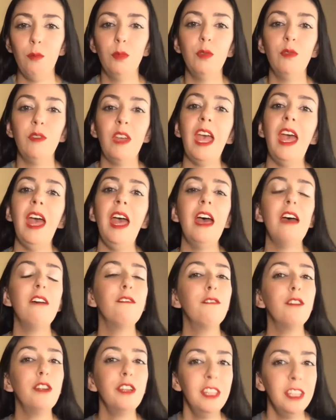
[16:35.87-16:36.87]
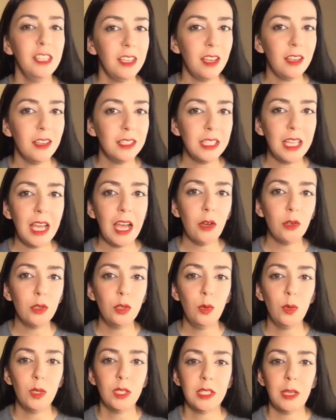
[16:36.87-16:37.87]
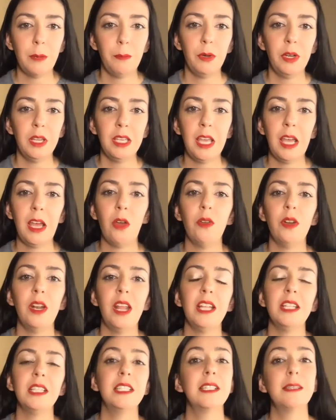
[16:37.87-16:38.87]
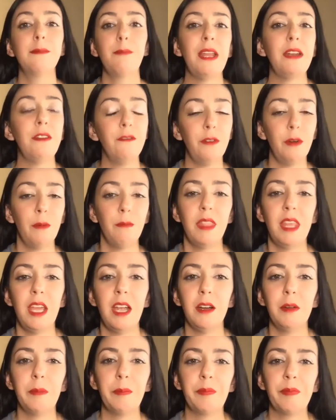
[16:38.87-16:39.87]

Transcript: Move everything else out to a separate account and spend from there.